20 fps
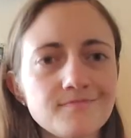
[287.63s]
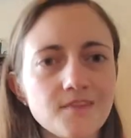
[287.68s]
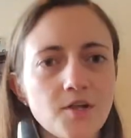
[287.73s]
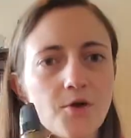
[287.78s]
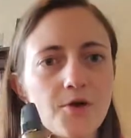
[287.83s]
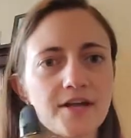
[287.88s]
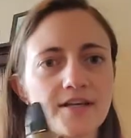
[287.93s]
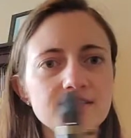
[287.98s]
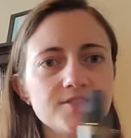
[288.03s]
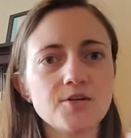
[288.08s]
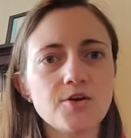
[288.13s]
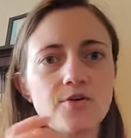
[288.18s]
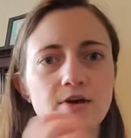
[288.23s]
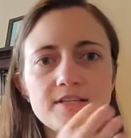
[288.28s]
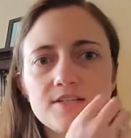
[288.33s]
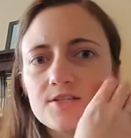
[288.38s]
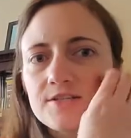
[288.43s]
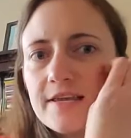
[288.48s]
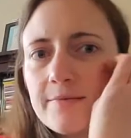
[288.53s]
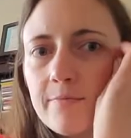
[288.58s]
Okay, so I
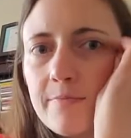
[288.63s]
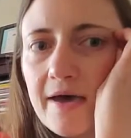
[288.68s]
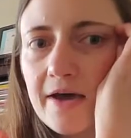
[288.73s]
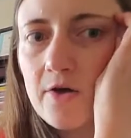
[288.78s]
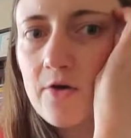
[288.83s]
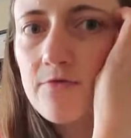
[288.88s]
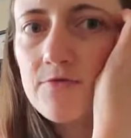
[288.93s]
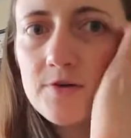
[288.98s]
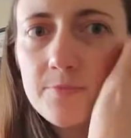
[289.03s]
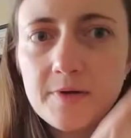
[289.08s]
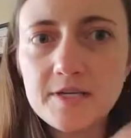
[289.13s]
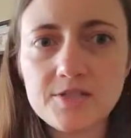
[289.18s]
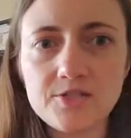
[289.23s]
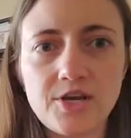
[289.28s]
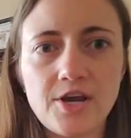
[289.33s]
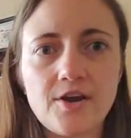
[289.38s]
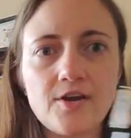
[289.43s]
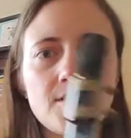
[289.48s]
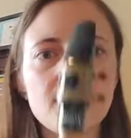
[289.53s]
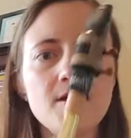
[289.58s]
just came back over to my
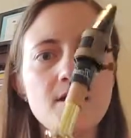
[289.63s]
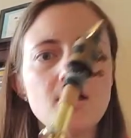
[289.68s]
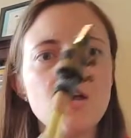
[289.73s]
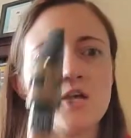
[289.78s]
chair